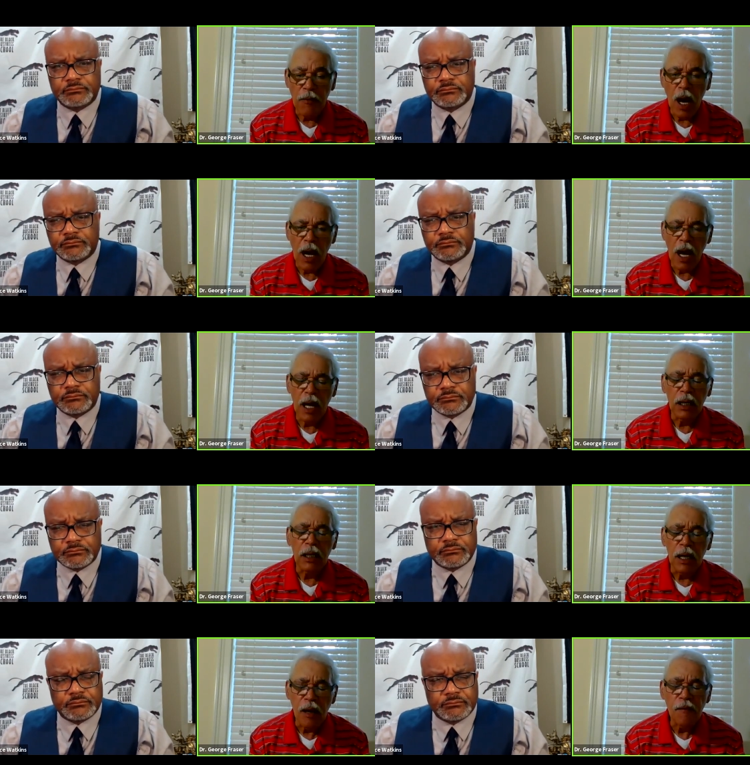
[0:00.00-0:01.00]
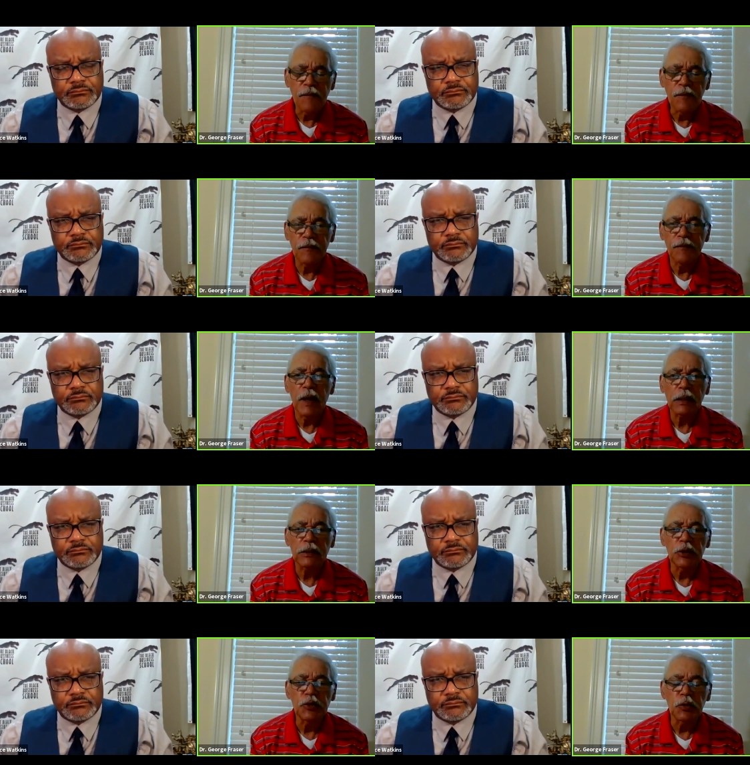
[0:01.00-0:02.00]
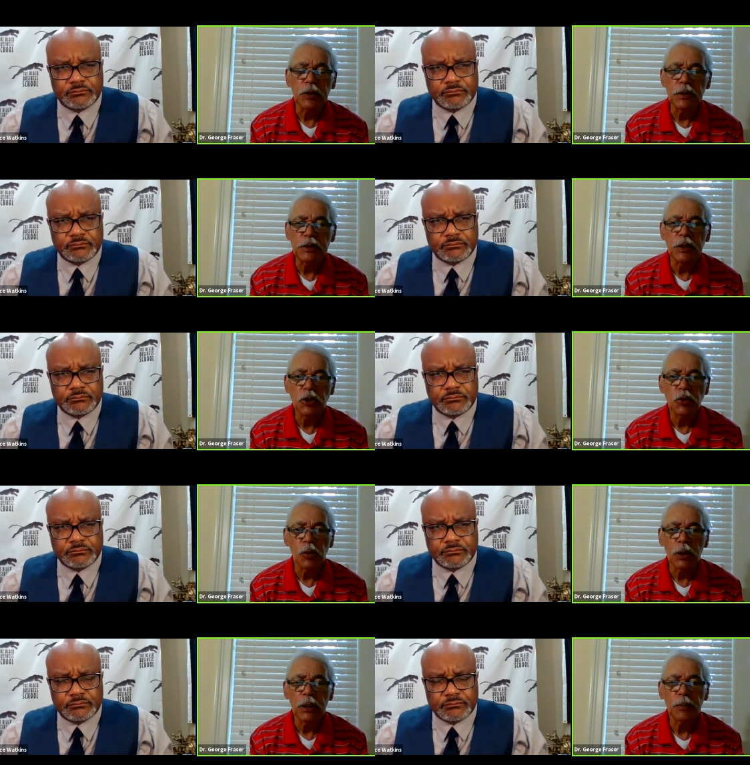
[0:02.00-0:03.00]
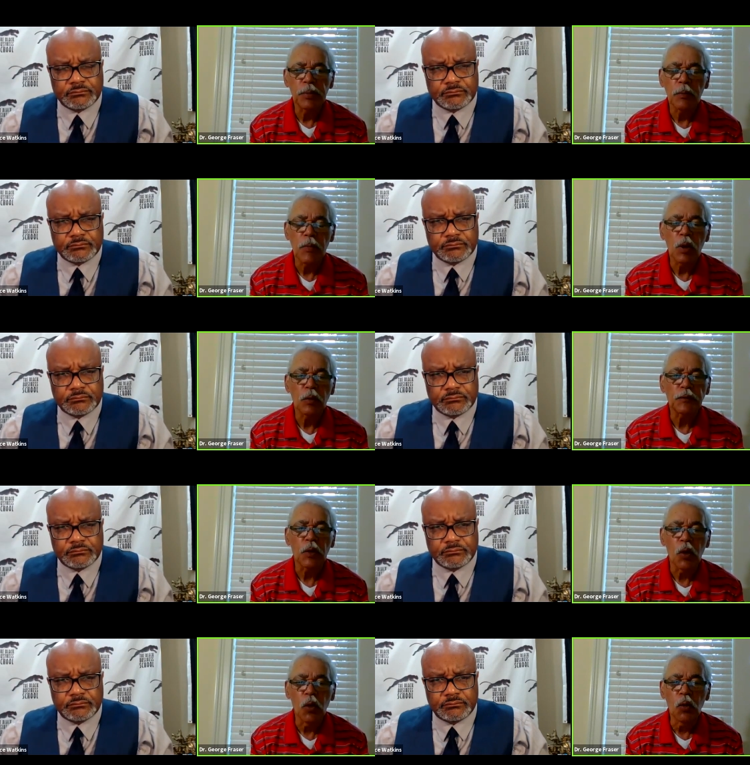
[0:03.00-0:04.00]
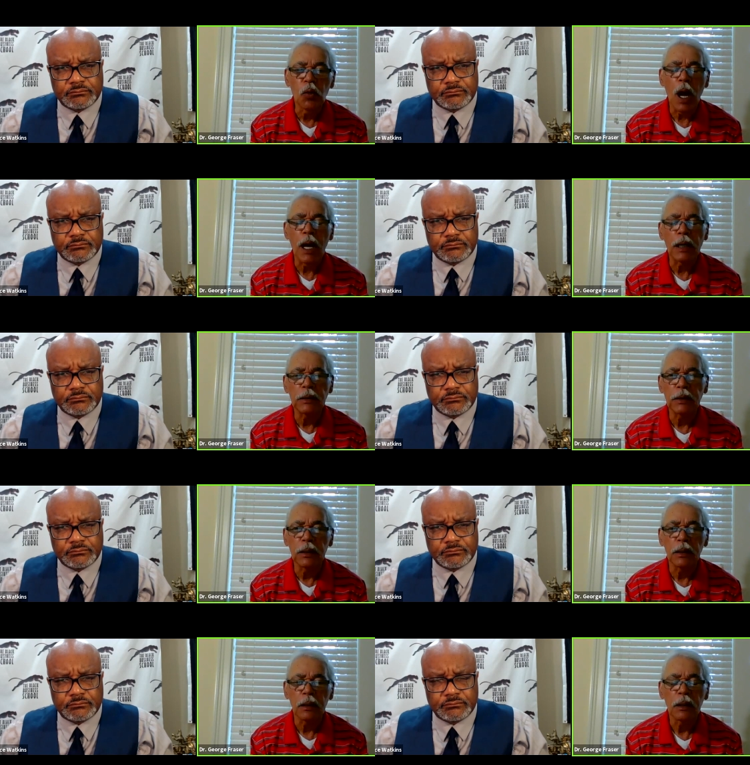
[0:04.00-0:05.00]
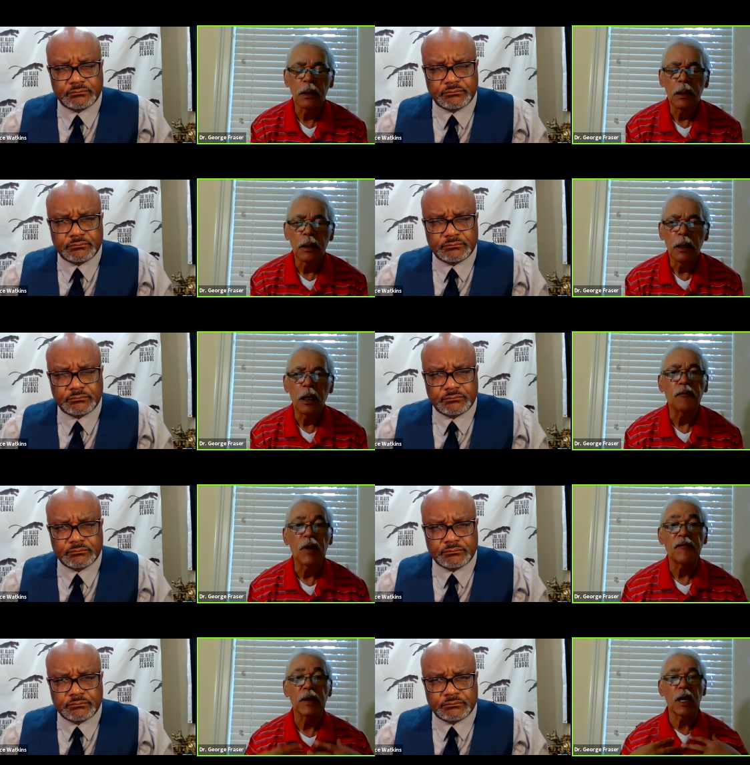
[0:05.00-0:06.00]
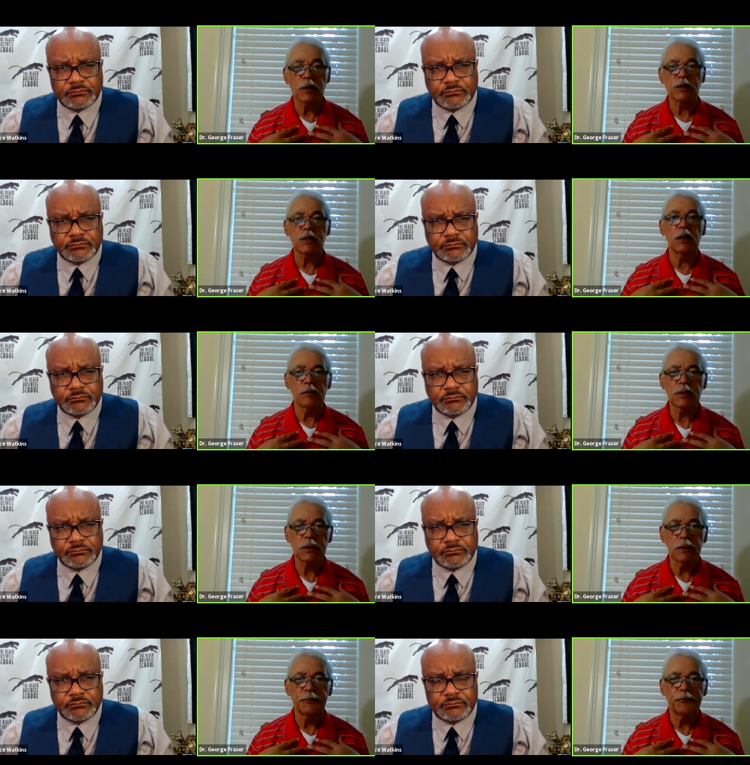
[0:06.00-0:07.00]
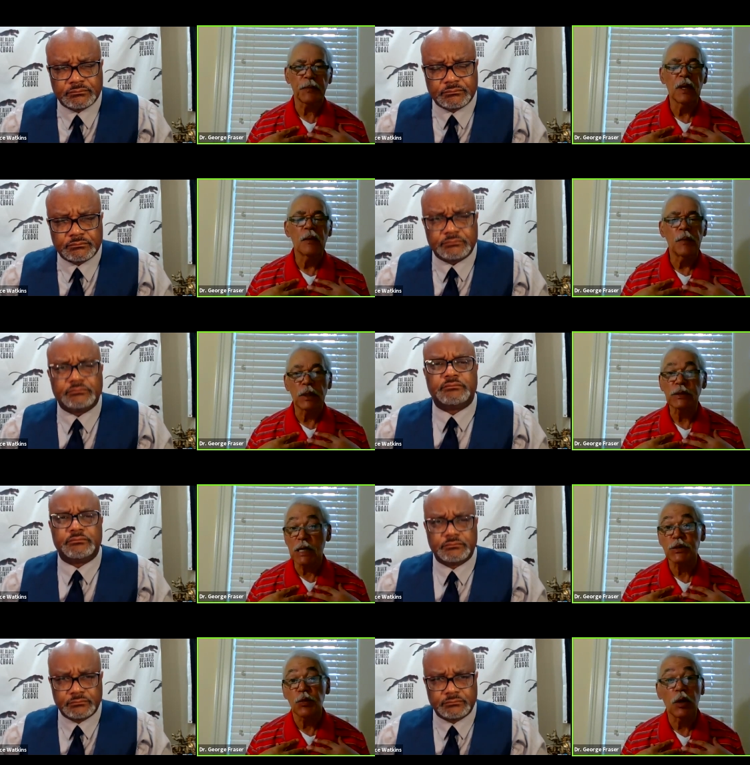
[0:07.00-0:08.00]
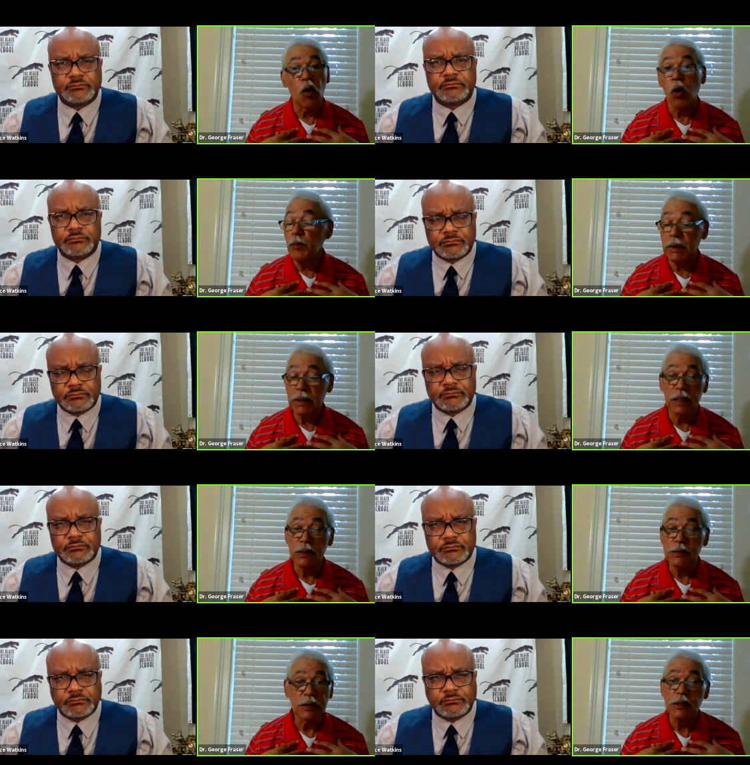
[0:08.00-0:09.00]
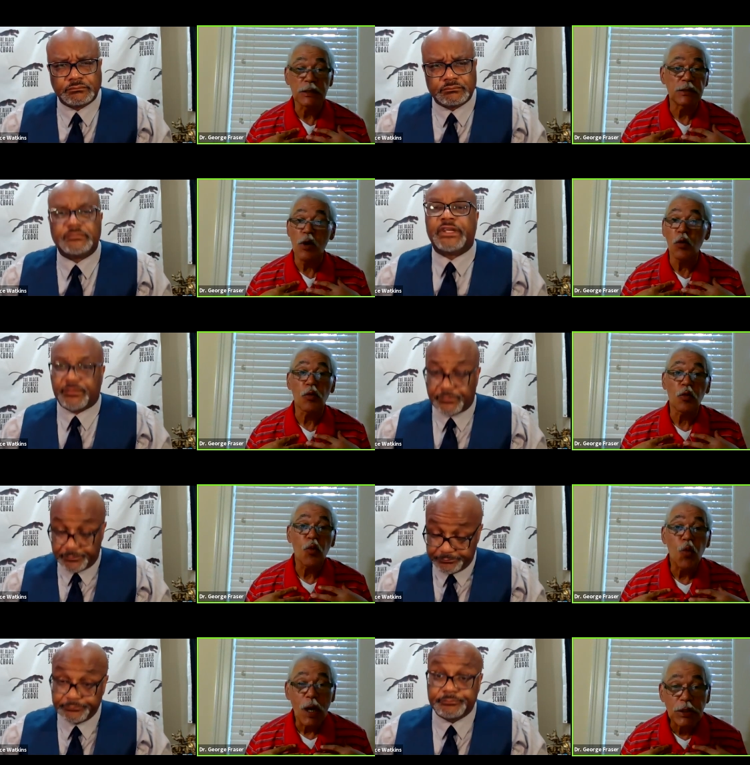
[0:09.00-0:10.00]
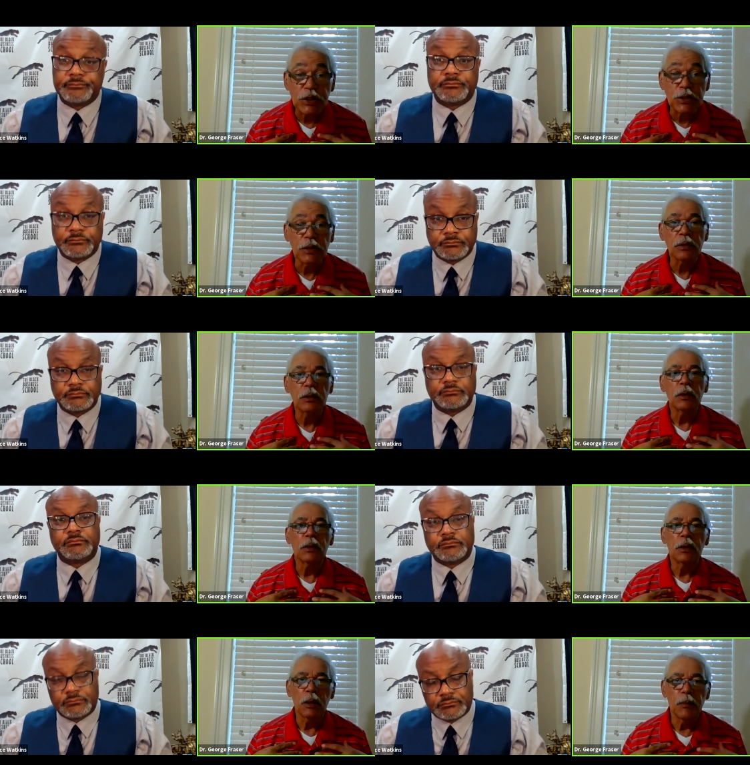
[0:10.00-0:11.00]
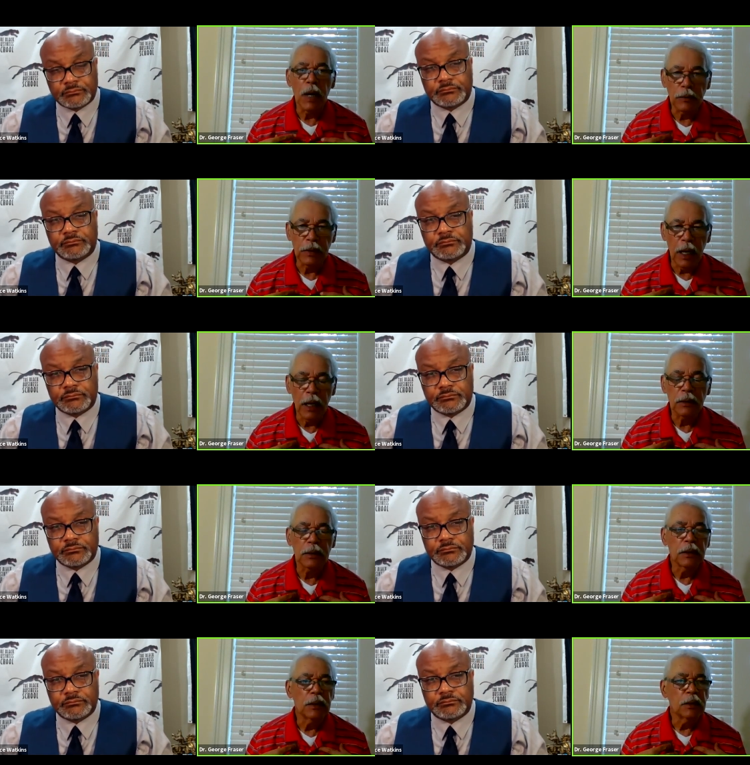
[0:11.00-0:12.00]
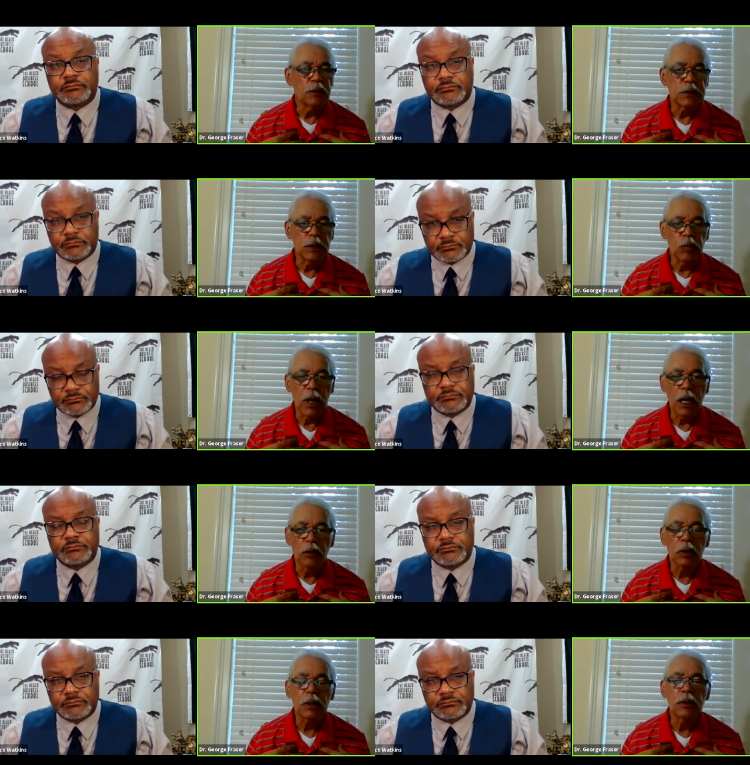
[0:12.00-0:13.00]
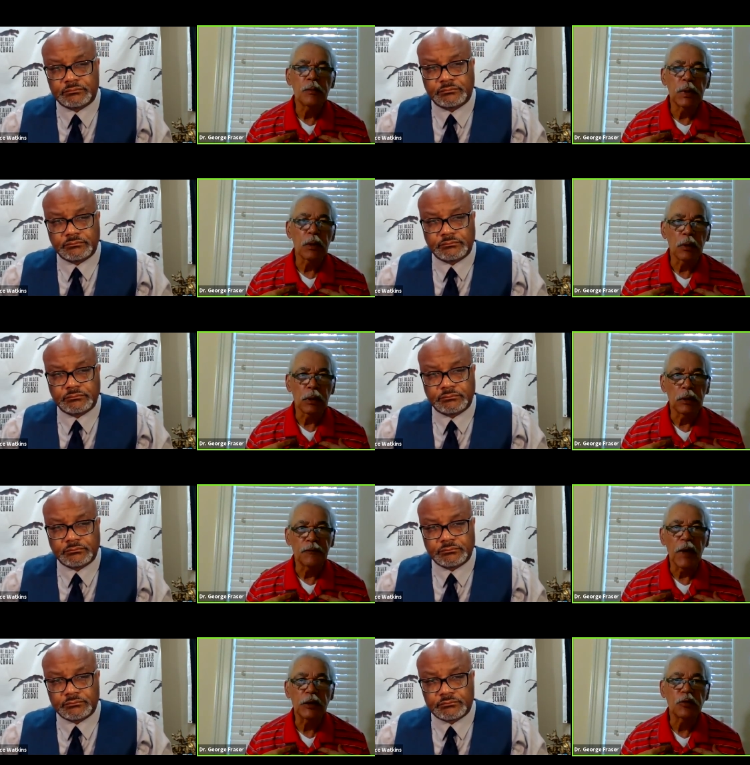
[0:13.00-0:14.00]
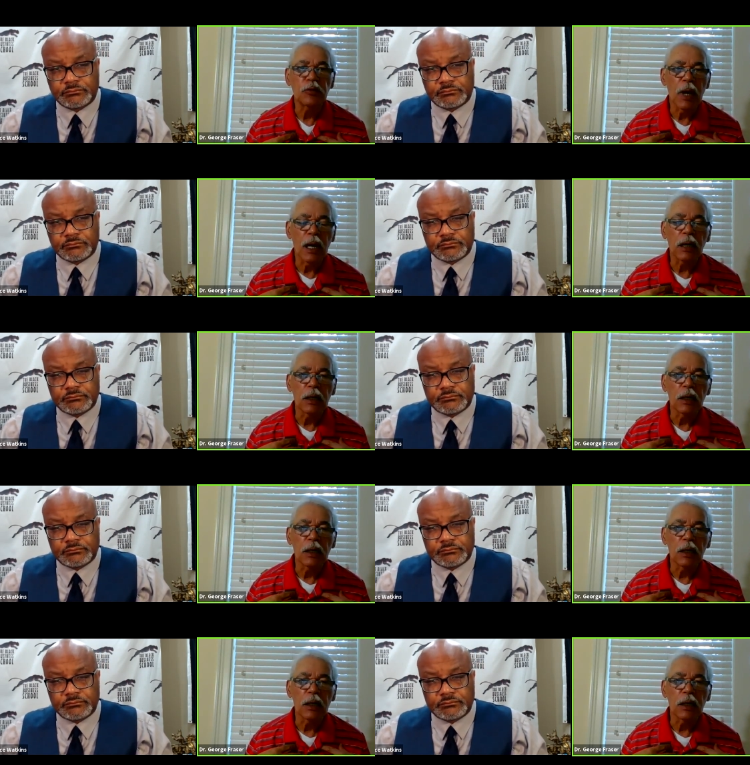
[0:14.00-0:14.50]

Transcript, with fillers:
Speaker 1: I love the fact that you continually promote the whole idea of loving ourselves, because that's where it all begins. There's just no question about that. You see, when I look in the mirror, if I do not